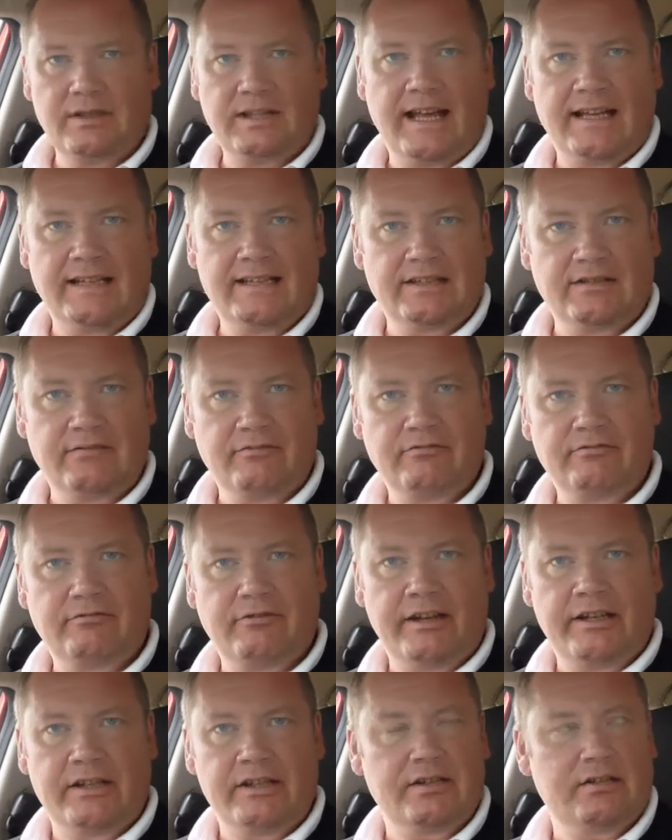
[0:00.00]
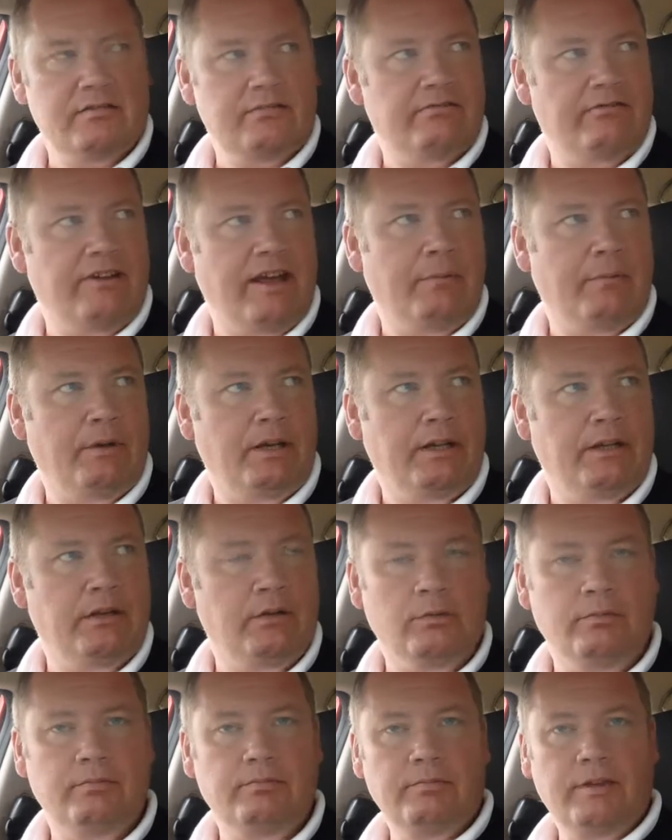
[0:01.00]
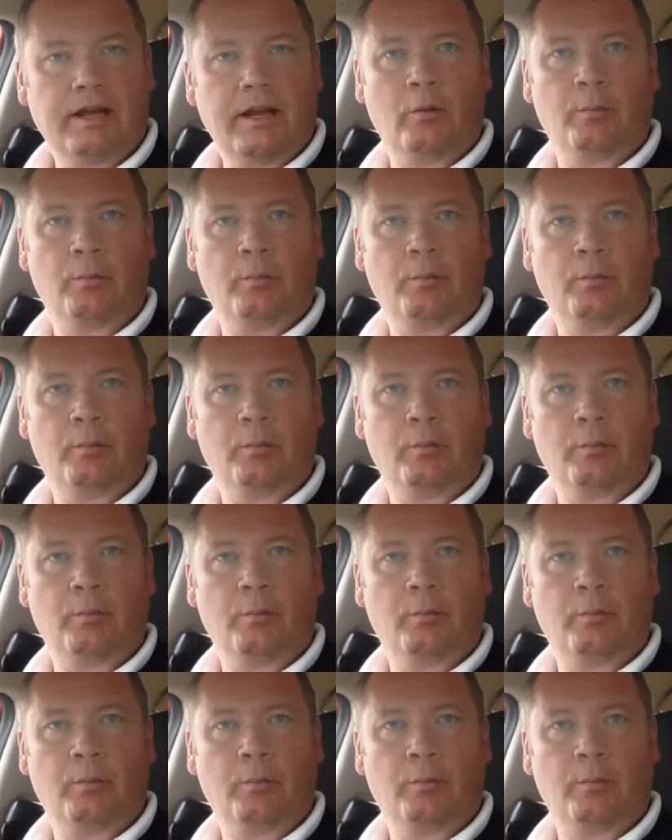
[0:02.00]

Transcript: and dads and friends and family who are